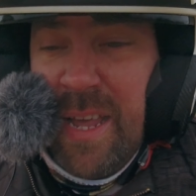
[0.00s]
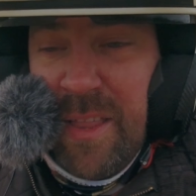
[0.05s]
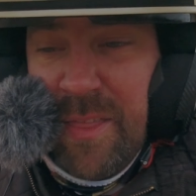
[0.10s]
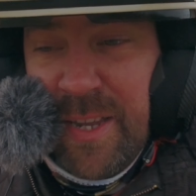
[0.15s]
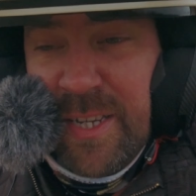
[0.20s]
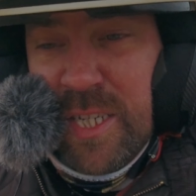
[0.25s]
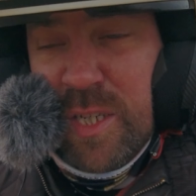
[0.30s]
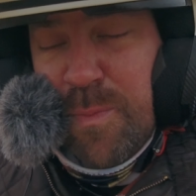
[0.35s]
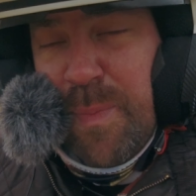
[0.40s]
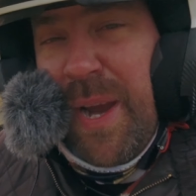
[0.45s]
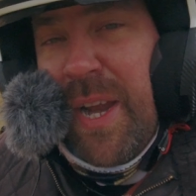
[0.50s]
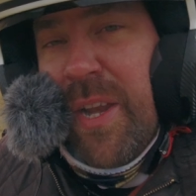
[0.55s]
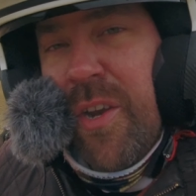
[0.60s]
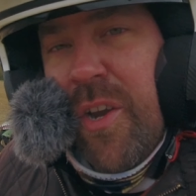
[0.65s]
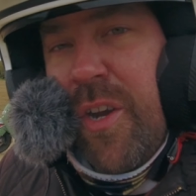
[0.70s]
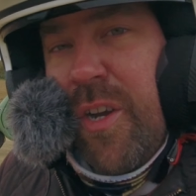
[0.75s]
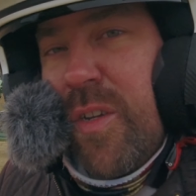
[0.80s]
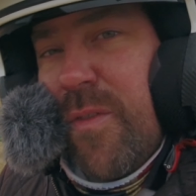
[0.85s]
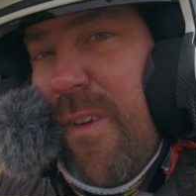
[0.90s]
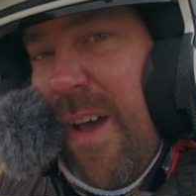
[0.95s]
This has been
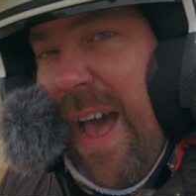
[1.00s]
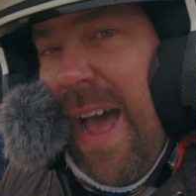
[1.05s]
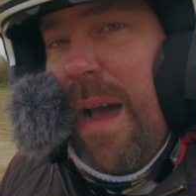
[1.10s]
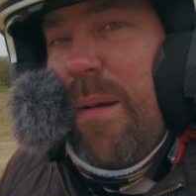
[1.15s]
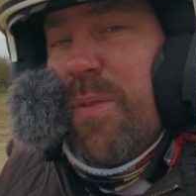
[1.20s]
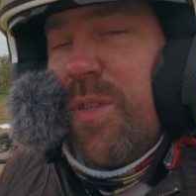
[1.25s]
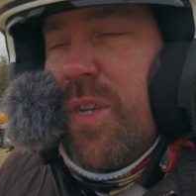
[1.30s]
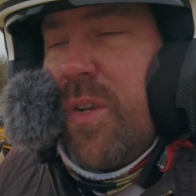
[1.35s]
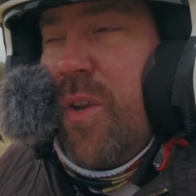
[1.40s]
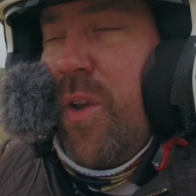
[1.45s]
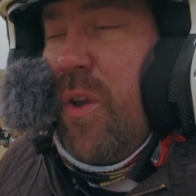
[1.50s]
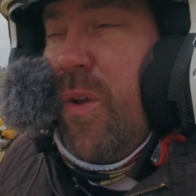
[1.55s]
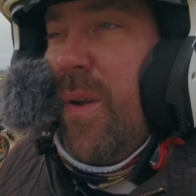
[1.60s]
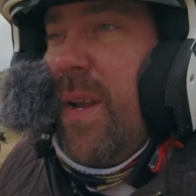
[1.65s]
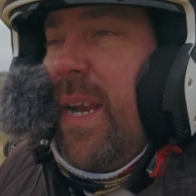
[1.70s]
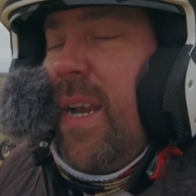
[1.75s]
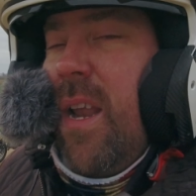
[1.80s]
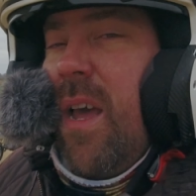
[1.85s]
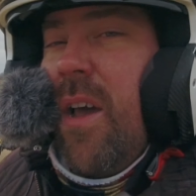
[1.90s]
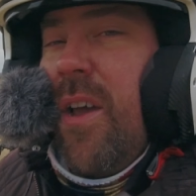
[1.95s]
used for
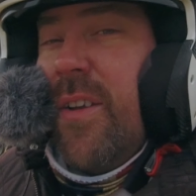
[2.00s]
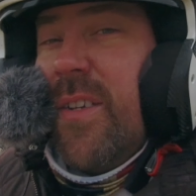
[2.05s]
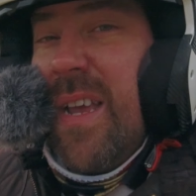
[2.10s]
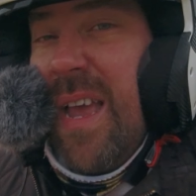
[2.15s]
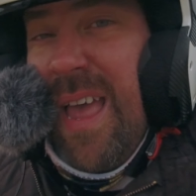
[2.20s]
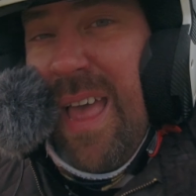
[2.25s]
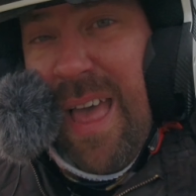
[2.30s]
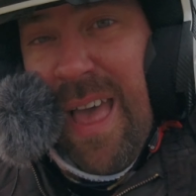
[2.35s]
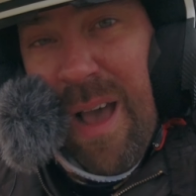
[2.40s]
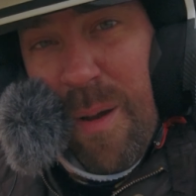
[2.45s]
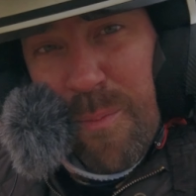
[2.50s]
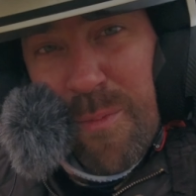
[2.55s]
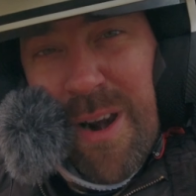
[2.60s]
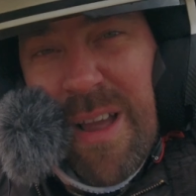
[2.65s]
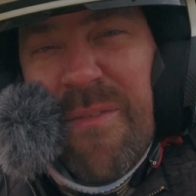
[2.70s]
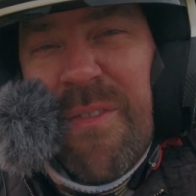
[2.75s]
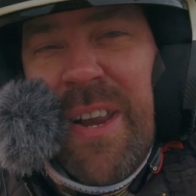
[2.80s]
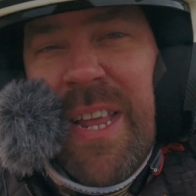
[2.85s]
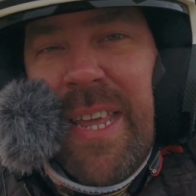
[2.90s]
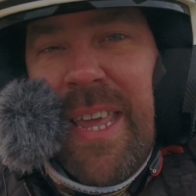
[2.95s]
absolutely loads, and we're
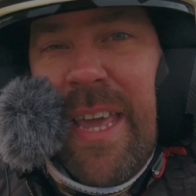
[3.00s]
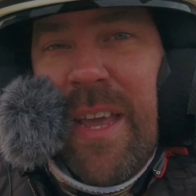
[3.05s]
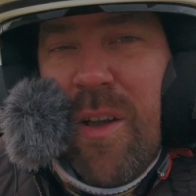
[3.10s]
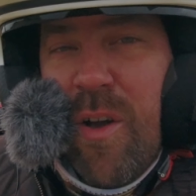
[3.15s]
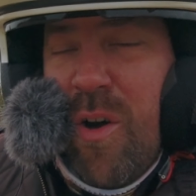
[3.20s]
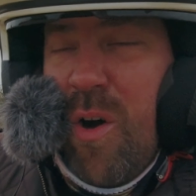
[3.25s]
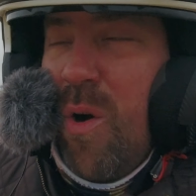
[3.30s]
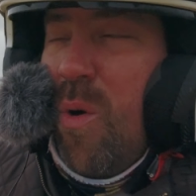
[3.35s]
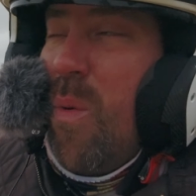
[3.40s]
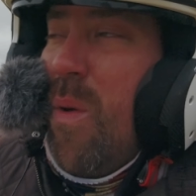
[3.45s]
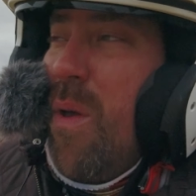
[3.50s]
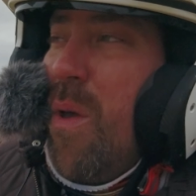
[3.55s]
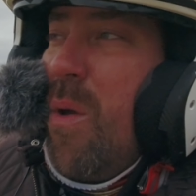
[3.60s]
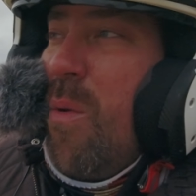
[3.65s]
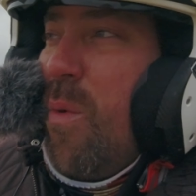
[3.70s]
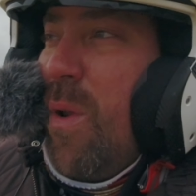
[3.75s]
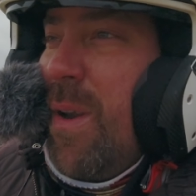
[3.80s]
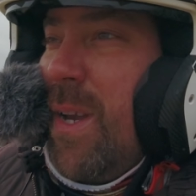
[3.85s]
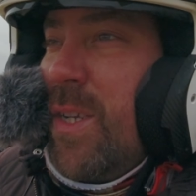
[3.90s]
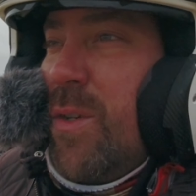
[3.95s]
having a giggle,
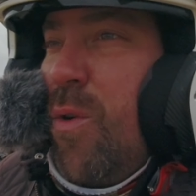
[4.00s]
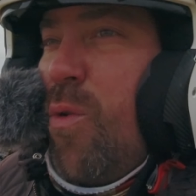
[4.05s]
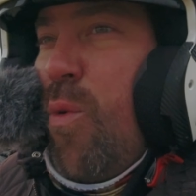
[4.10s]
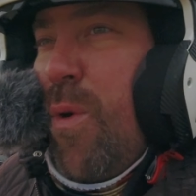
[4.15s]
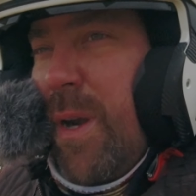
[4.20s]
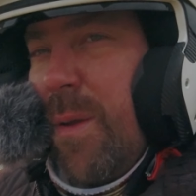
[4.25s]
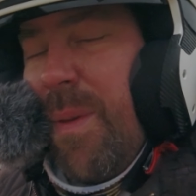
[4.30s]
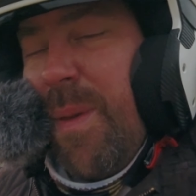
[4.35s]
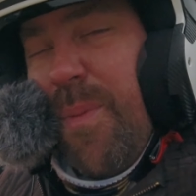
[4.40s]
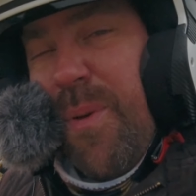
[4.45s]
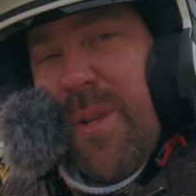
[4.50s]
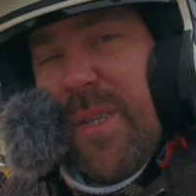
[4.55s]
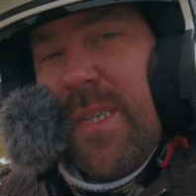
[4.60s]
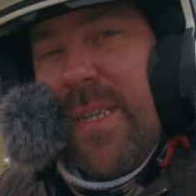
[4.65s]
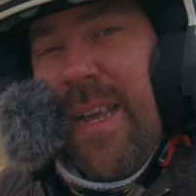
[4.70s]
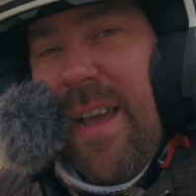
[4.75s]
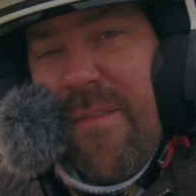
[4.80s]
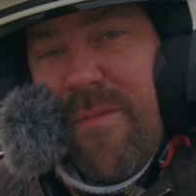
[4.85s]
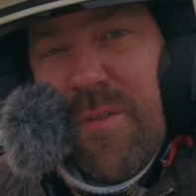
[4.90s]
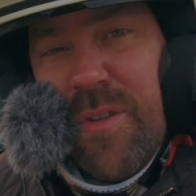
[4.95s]
and it's all going to be put
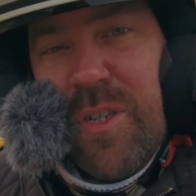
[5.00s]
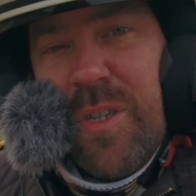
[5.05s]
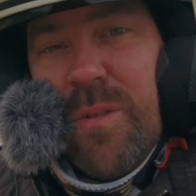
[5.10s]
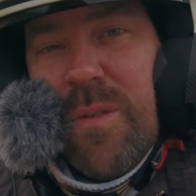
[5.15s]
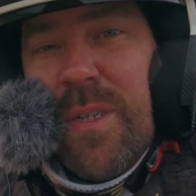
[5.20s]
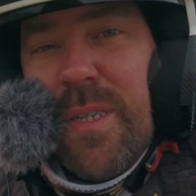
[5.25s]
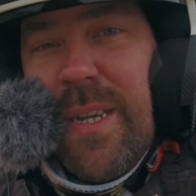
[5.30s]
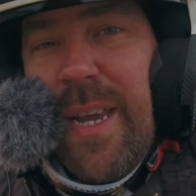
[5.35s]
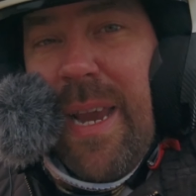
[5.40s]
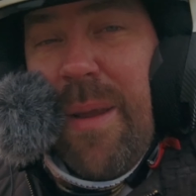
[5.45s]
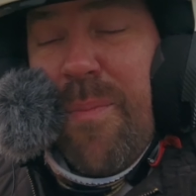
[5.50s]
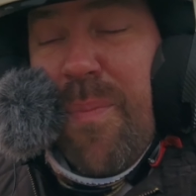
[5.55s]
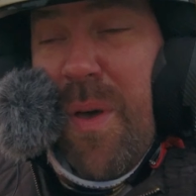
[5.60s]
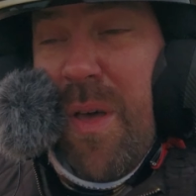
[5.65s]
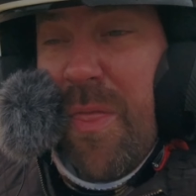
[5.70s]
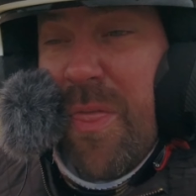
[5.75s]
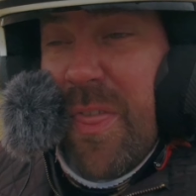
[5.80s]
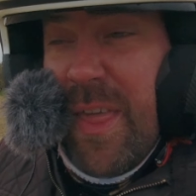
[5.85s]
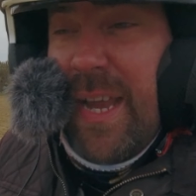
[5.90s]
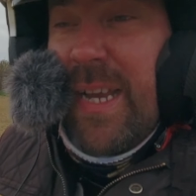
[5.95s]
together as you'll see,
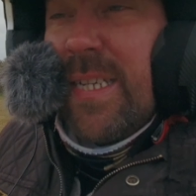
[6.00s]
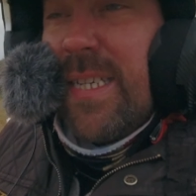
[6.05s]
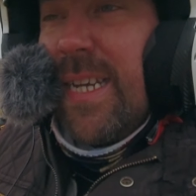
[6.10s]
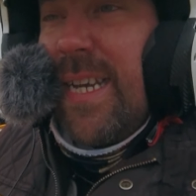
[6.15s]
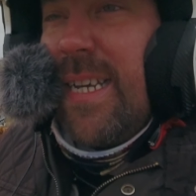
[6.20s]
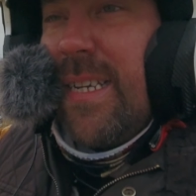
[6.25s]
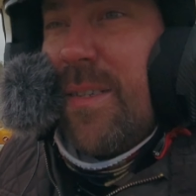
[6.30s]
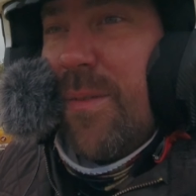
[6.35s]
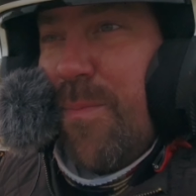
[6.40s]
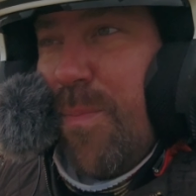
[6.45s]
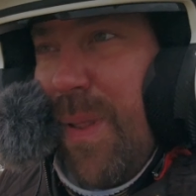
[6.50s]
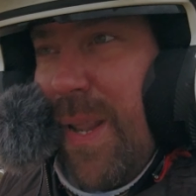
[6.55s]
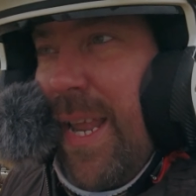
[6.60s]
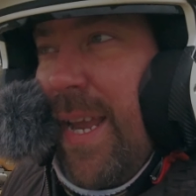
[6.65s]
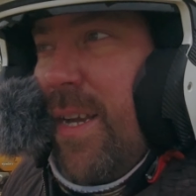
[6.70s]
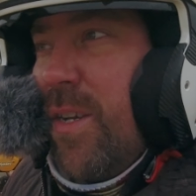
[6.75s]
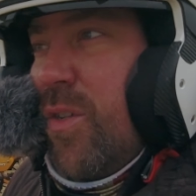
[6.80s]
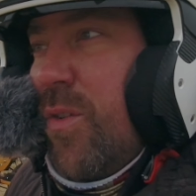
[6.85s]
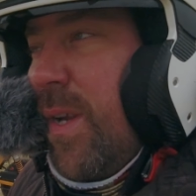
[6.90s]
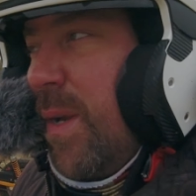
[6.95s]
but this is
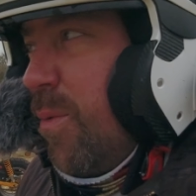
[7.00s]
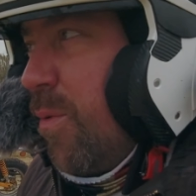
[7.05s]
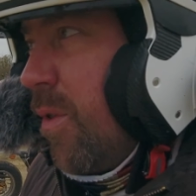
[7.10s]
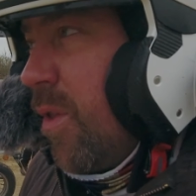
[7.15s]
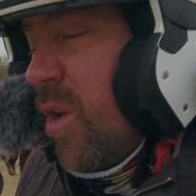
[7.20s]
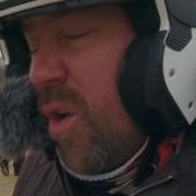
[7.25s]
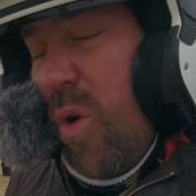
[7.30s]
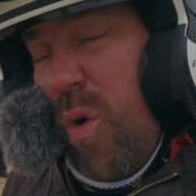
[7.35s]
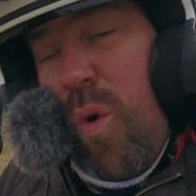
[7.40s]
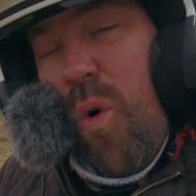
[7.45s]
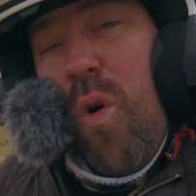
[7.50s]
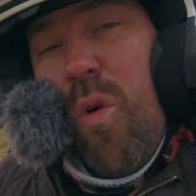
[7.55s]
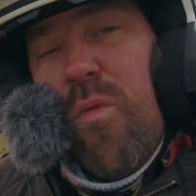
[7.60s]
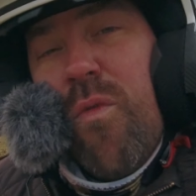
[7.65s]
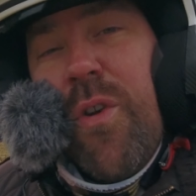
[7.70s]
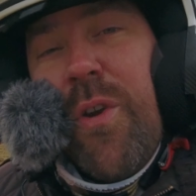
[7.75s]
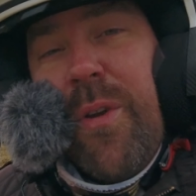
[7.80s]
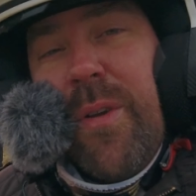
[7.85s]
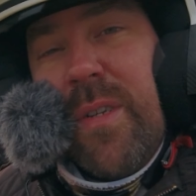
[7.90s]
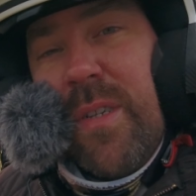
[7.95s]
literally one of the core
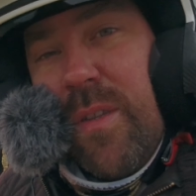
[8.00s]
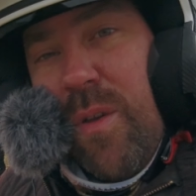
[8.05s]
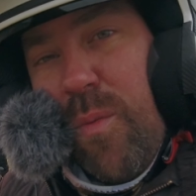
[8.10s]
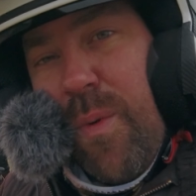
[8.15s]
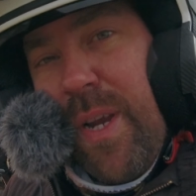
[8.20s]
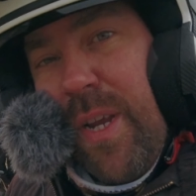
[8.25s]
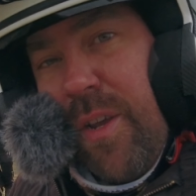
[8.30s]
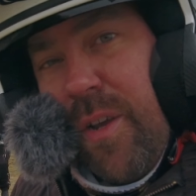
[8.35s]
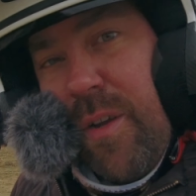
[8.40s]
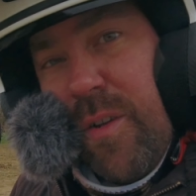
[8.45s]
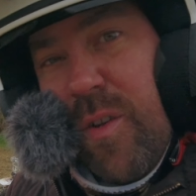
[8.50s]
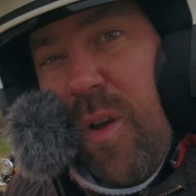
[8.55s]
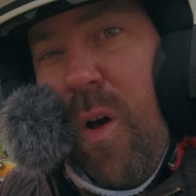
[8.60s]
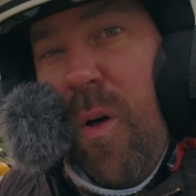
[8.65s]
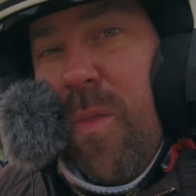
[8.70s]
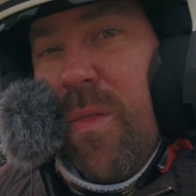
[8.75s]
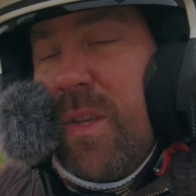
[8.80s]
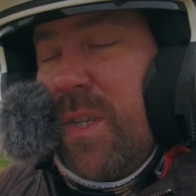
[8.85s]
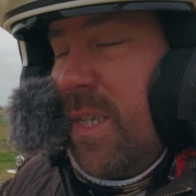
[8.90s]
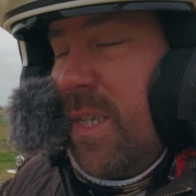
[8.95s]
routes that we use on the